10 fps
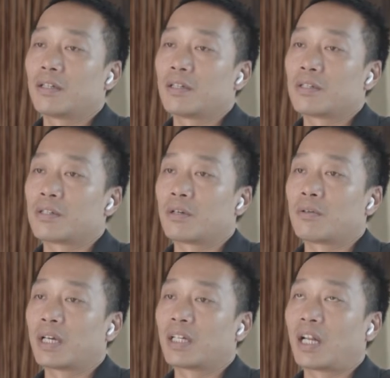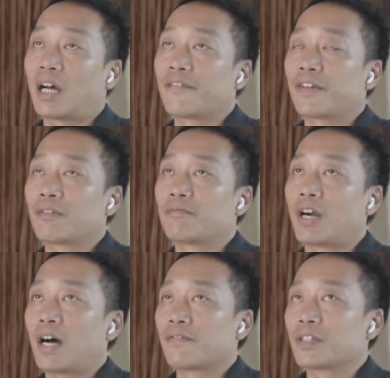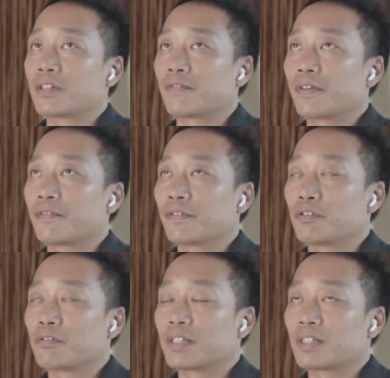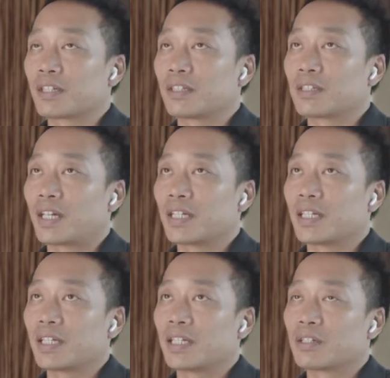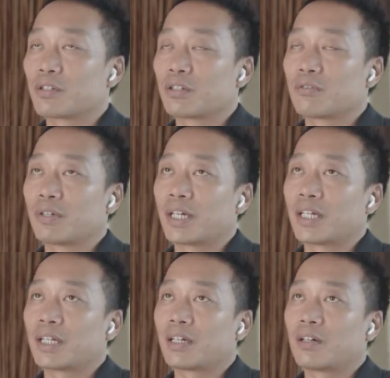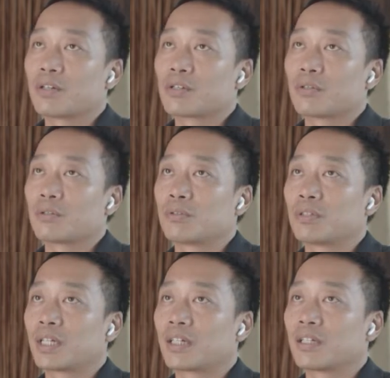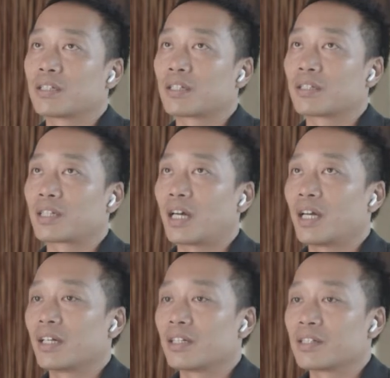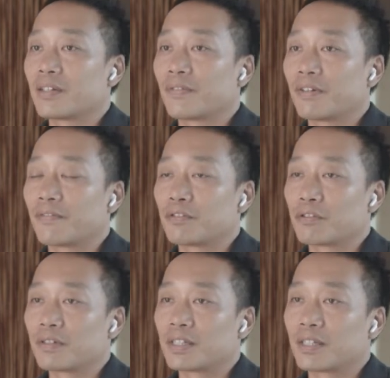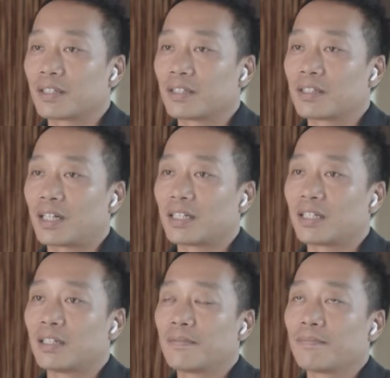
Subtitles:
So, and I think Ralph is a very futuristic designer in a certain way, and also Nicholas Gascaya is a very futuristic designer,